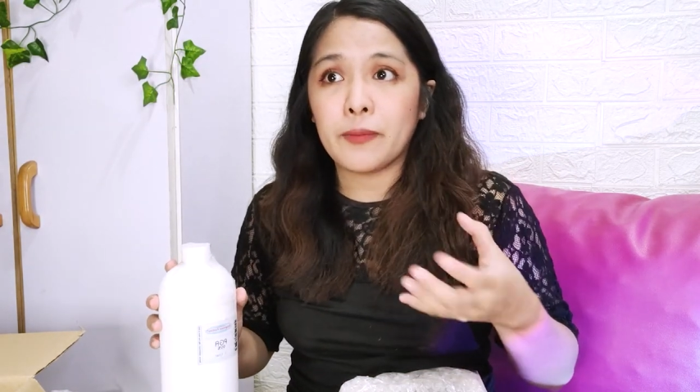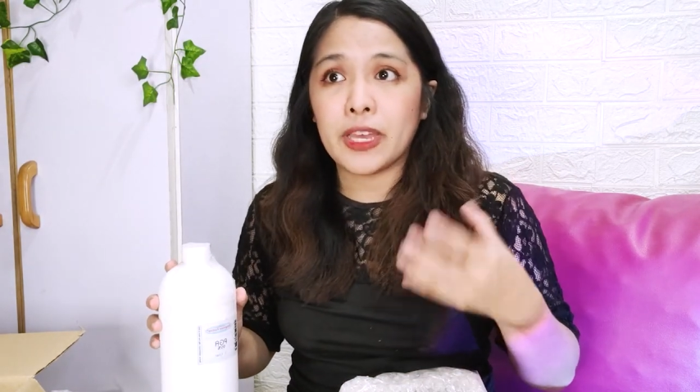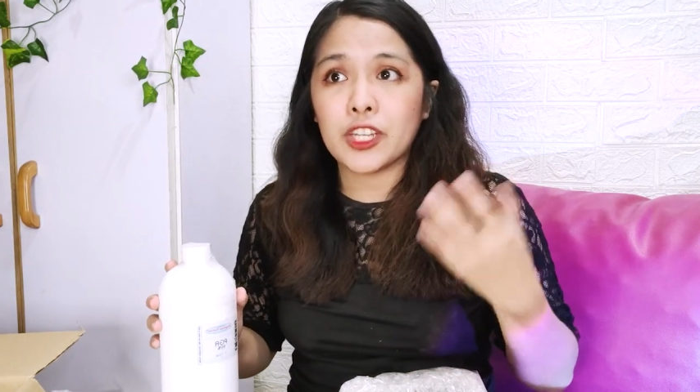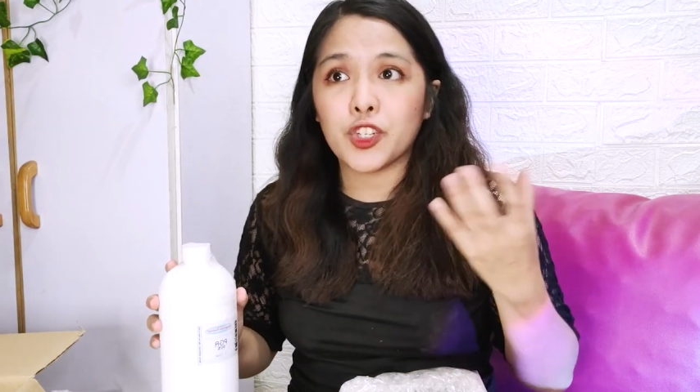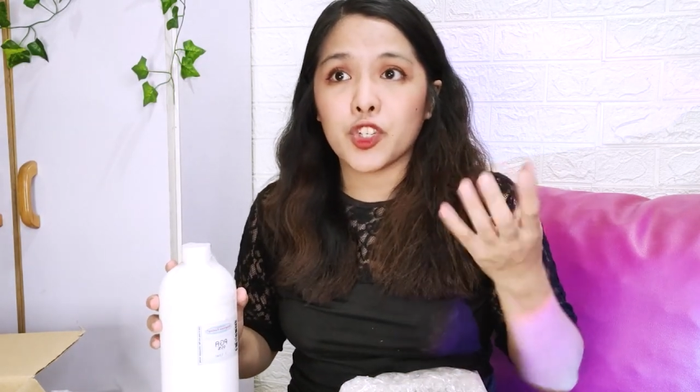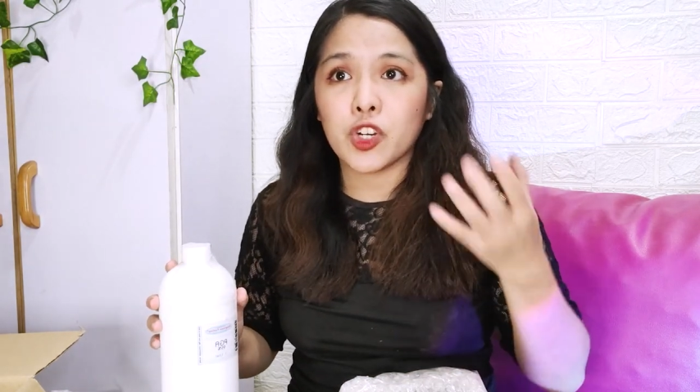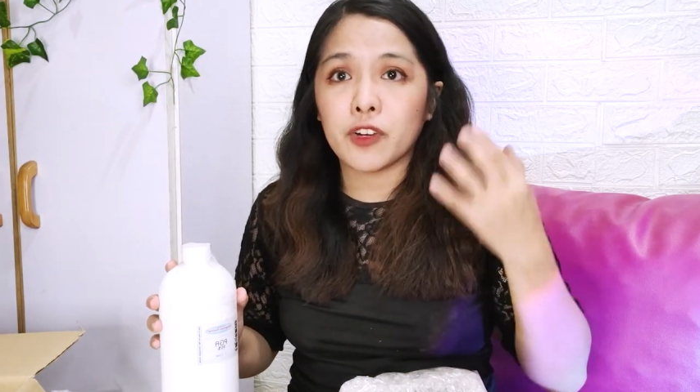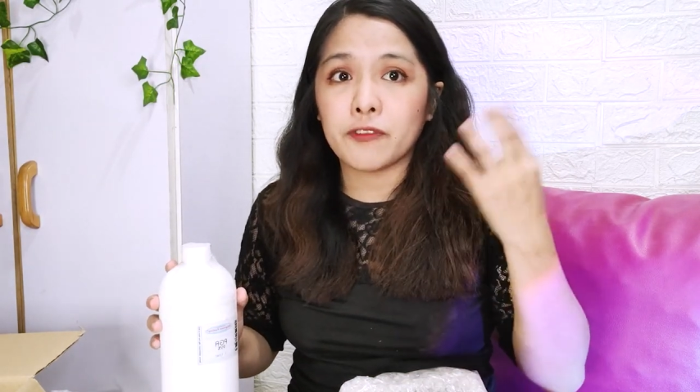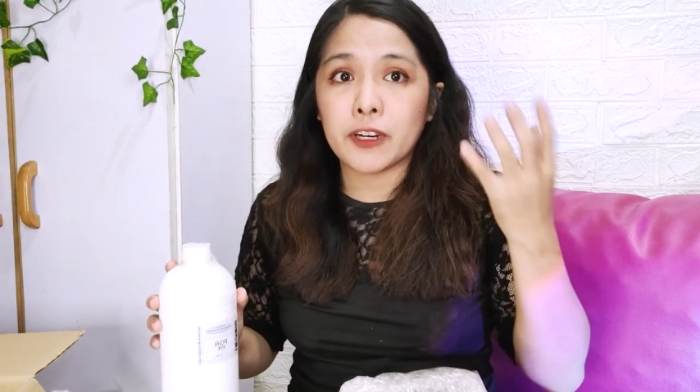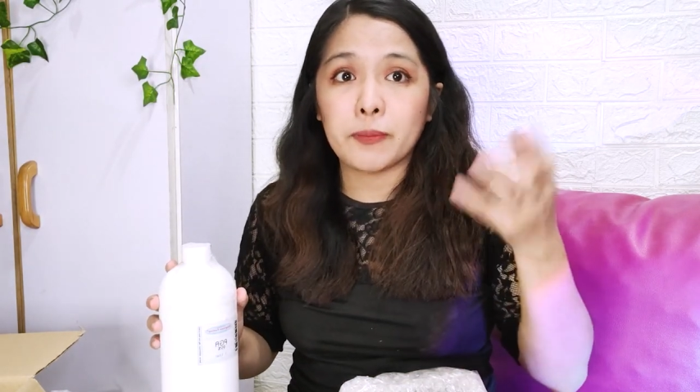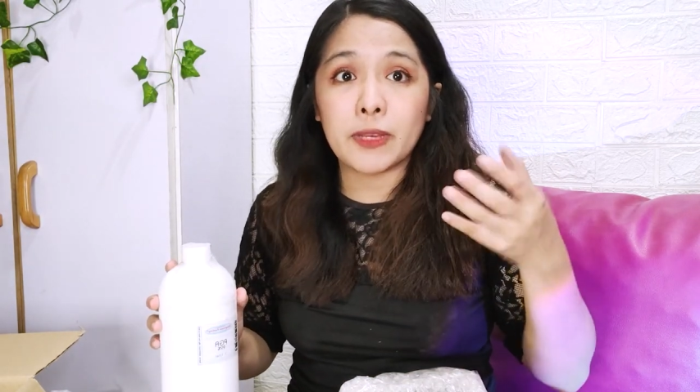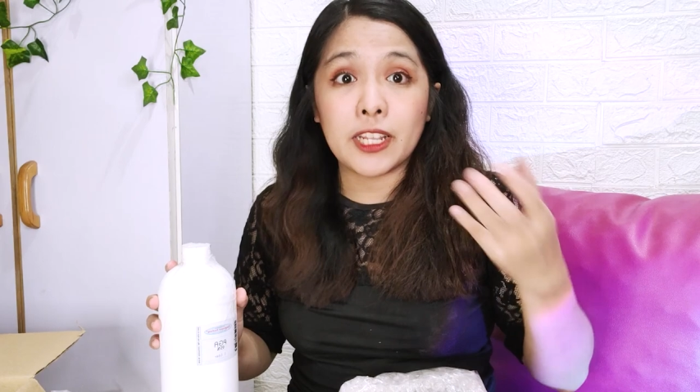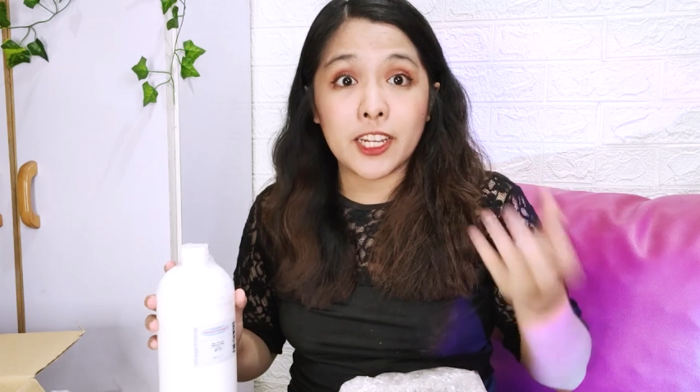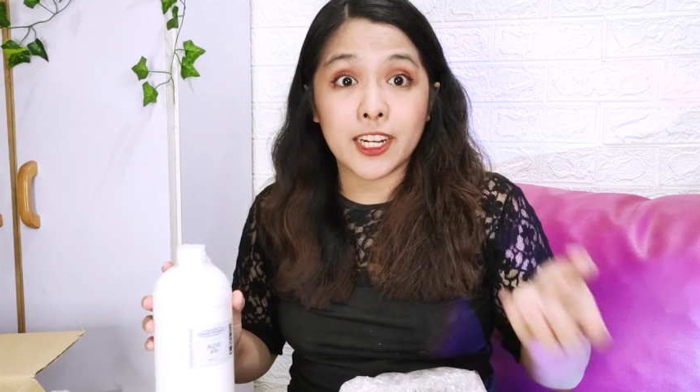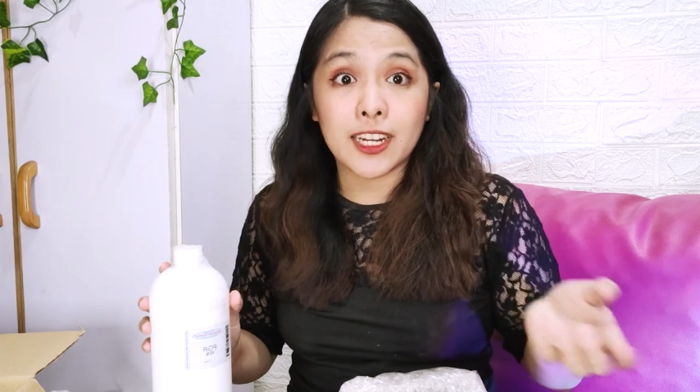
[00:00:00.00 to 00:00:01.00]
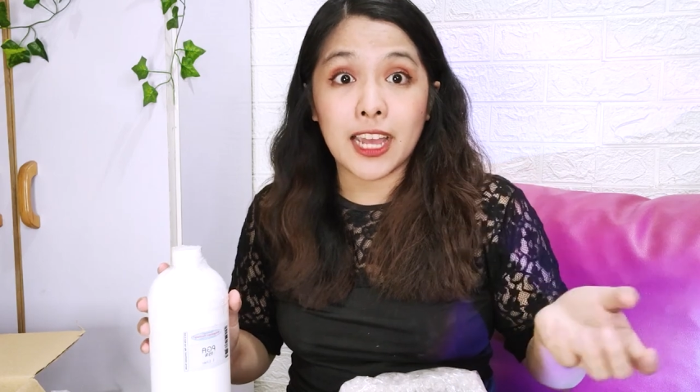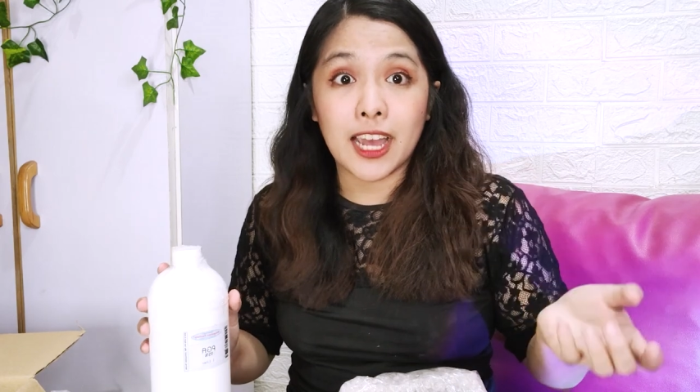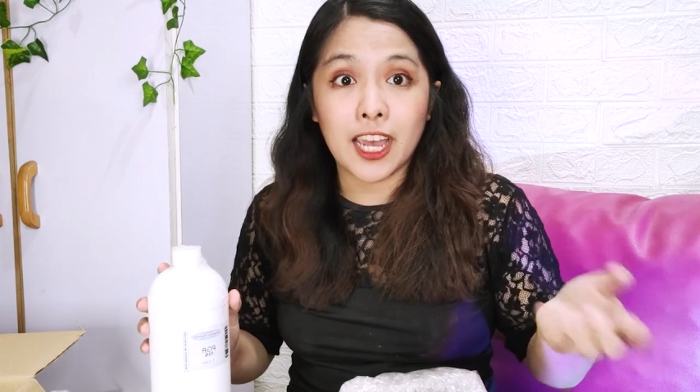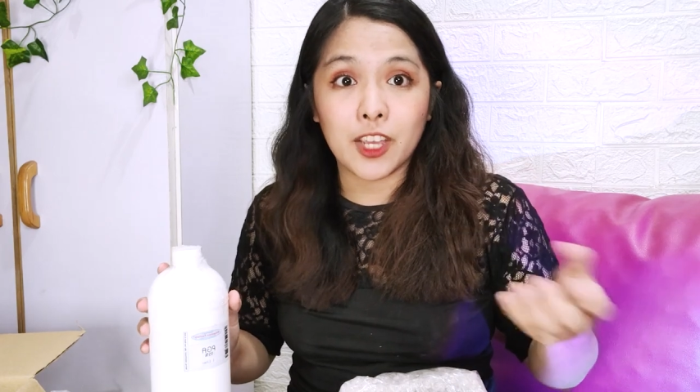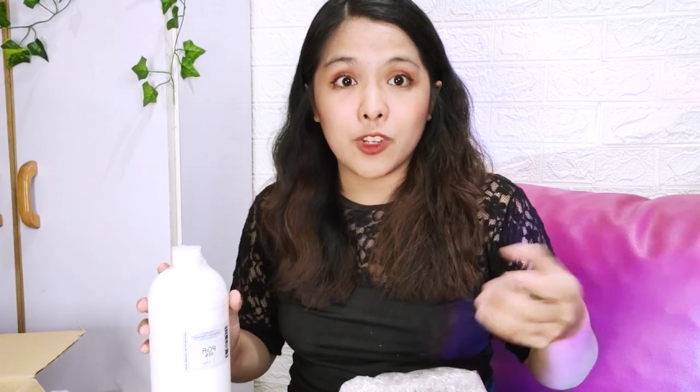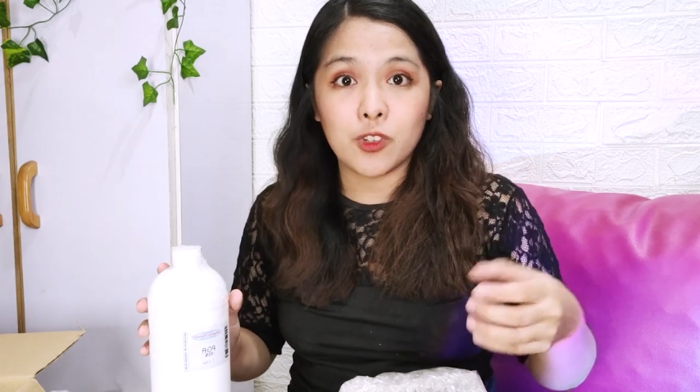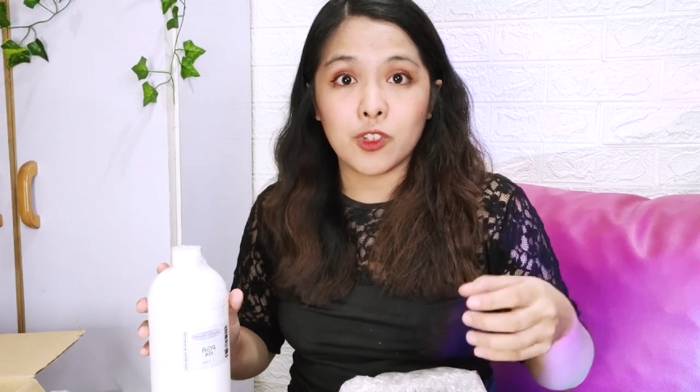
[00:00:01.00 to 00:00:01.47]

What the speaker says: medyo familiar na kayo